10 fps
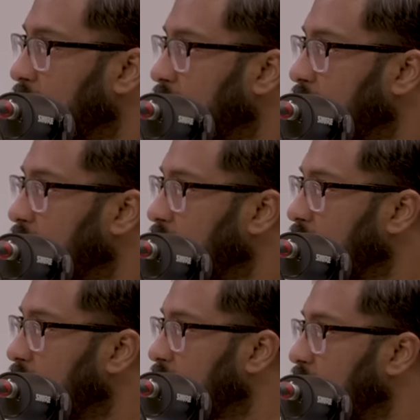
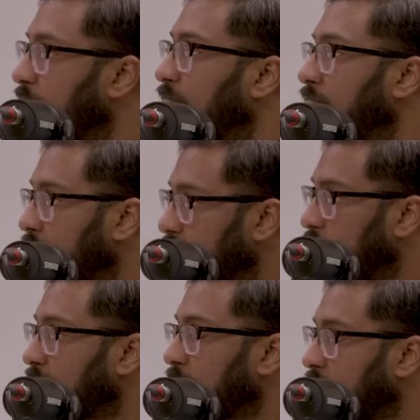
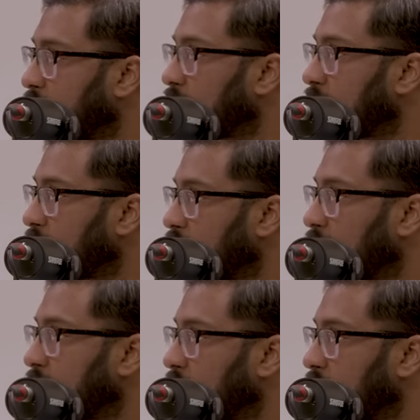
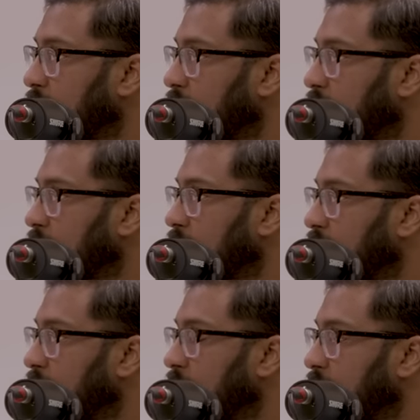
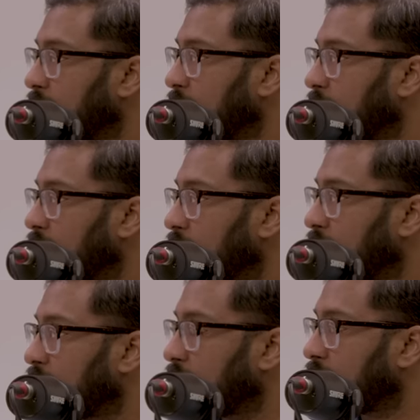
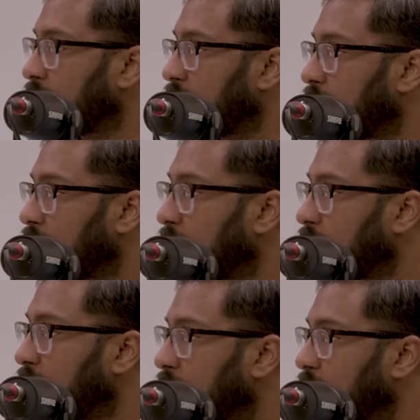
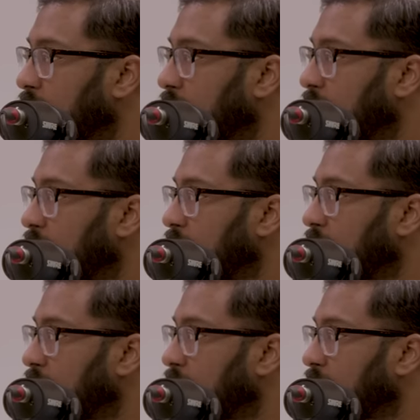
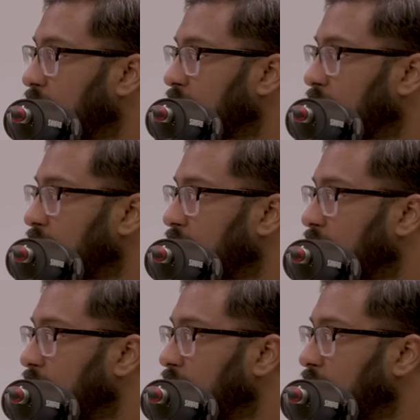
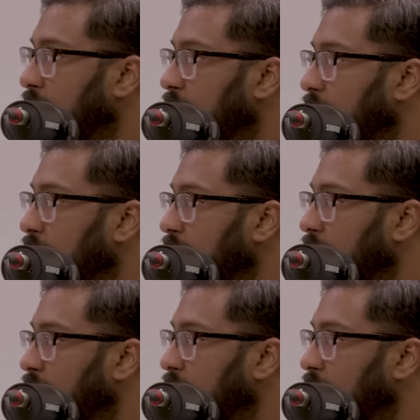This person isn't speaking.